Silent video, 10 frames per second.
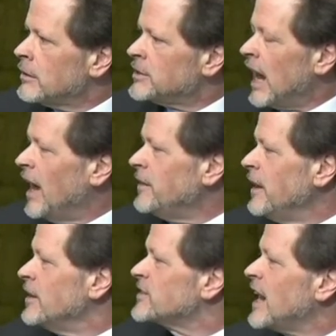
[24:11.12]

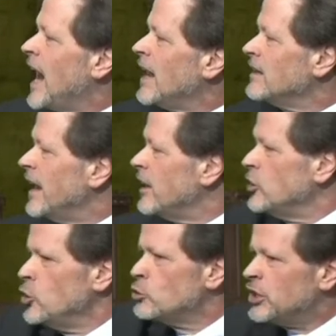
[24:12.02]
Tithing is God
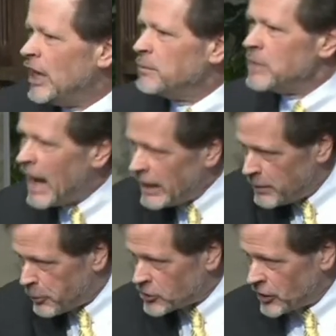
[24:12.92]
letting you keep
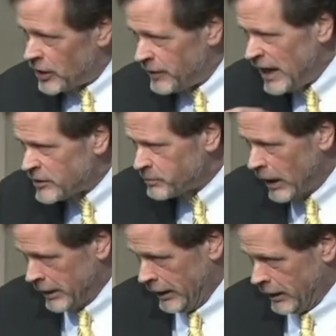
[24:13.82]
90% of His
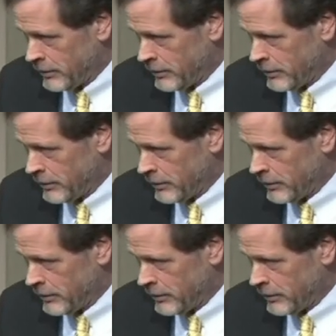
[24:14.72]
money,